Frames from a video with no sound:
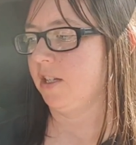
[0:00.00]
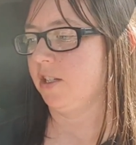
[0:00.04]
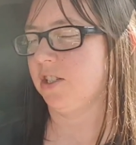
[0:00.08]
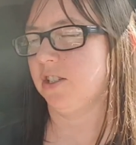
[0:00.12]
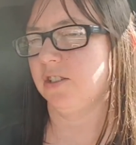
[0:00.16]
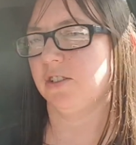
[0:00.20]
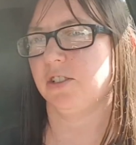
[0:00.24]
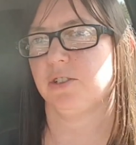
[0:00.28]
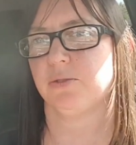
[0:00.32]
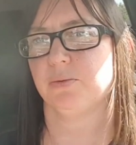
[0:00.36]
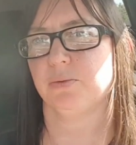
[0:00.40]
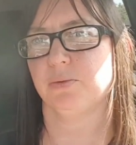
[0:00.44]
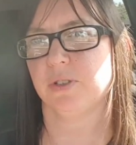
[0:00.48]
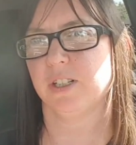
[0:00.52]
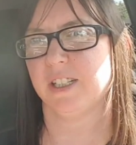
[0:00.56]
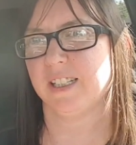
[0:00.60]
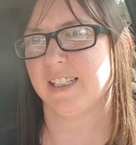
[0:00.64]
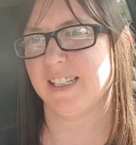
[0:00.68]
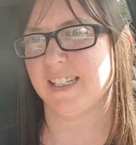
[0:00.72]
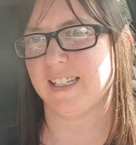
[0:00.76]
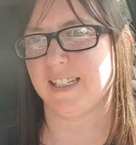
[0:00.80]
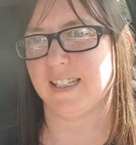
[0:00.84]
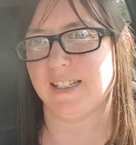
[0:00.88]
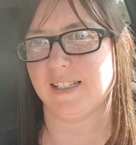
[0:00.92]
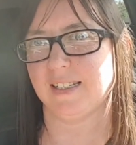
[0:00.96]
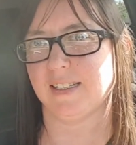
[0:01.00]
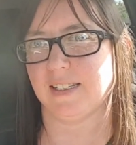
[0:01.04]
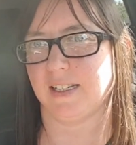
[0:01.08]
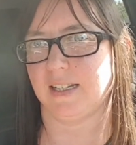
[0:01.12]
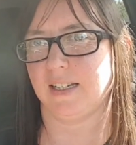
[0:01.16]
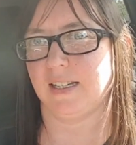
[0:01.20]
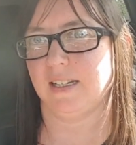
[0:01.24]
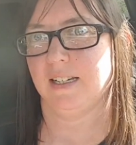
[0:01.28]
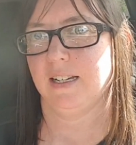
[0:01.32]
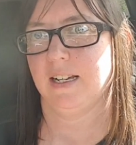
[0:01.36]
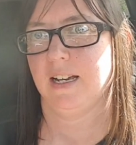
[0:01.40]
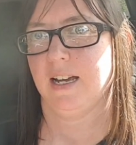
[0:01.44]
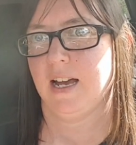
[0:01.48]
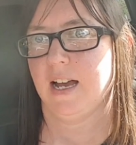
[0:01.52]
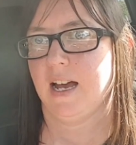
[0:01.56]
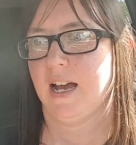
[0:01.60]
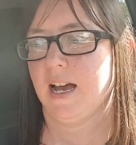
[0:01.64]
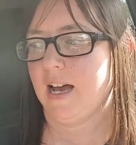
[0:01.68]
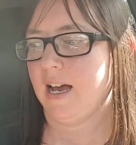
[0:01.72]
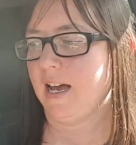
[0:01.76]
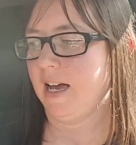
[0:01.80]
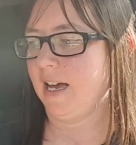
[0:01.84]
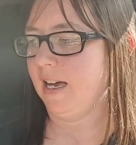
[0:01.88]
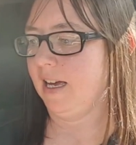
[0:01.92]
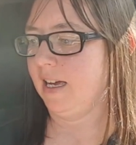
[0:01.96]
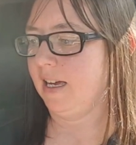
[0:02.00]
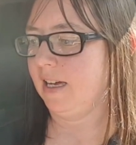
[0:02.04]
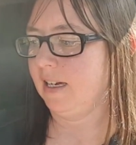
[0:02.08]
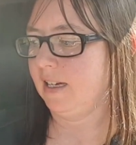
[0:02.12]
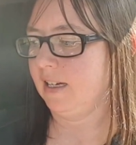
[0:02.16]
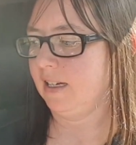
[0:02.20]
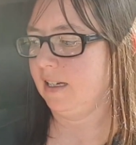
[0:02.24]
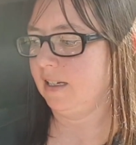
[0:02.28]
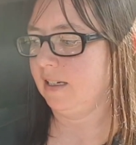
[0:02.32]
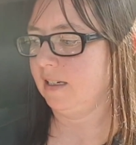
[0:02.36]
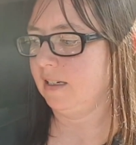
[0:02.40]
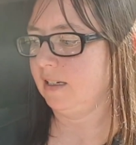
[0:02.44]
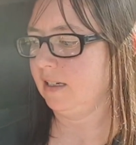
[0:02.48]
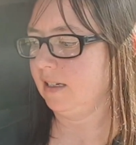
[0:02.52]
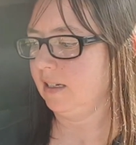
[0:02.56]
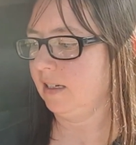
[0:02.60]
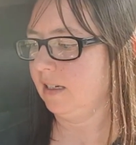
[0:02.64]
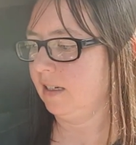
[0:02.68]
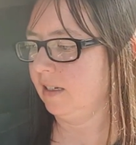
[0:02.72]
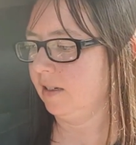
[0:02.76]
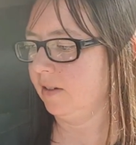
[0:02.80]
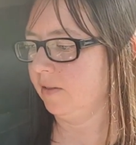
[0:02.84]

So it's really easy. And